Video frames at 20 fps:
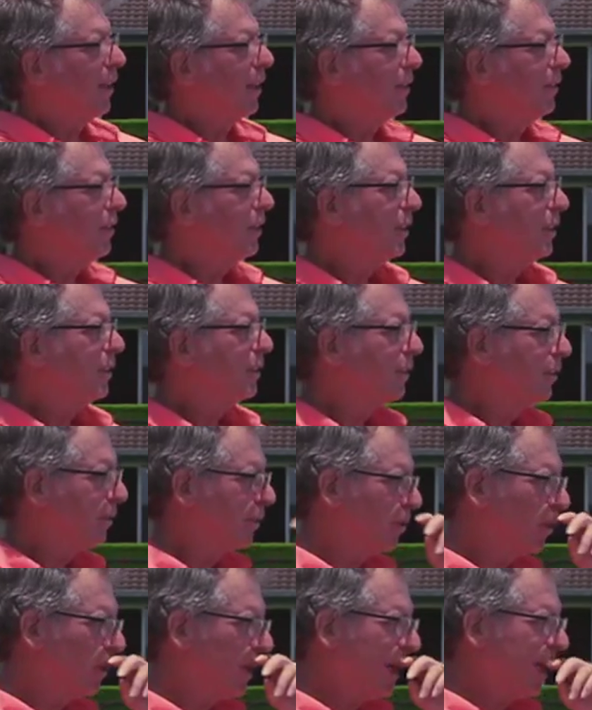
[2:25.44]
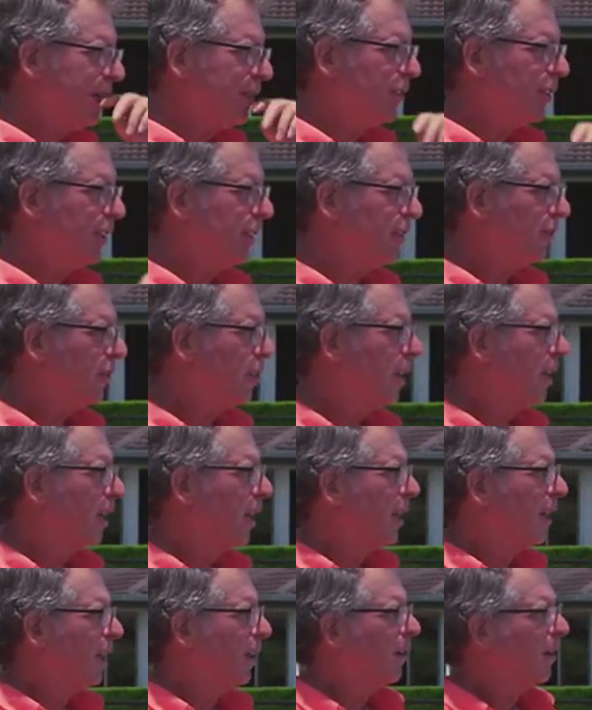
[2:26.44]
kgs to 4 kgs.
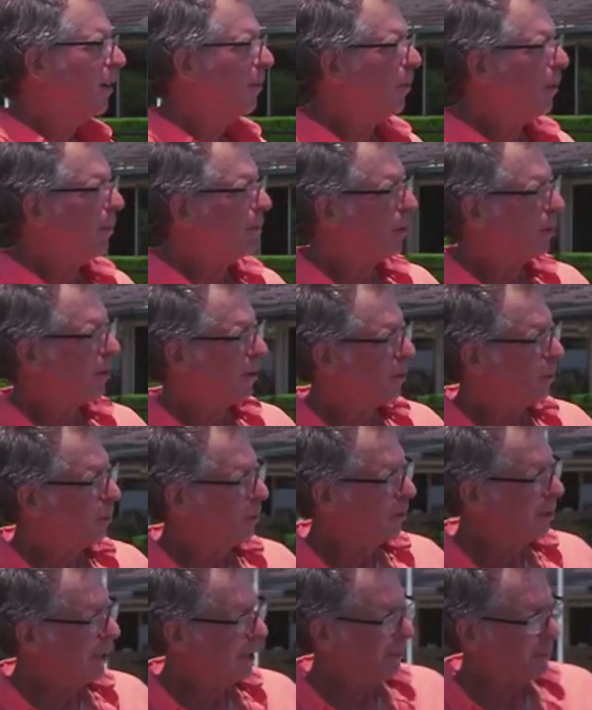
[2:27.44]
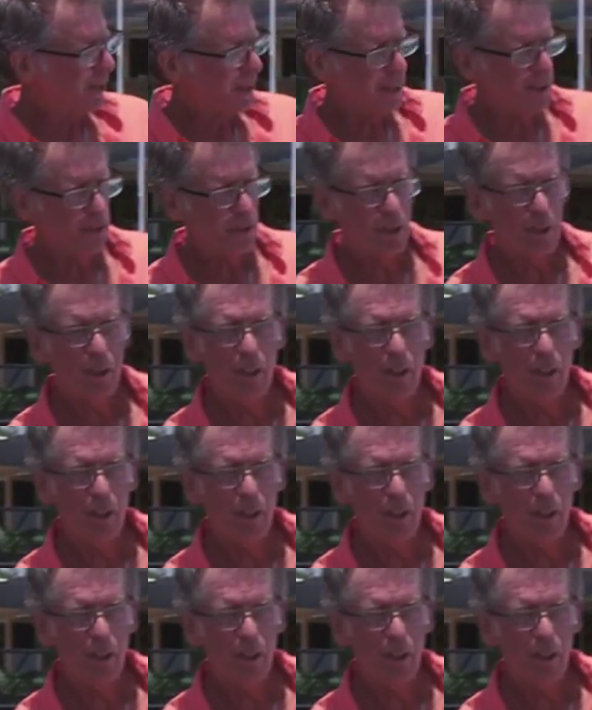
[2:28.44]
If we pull it at walking pace,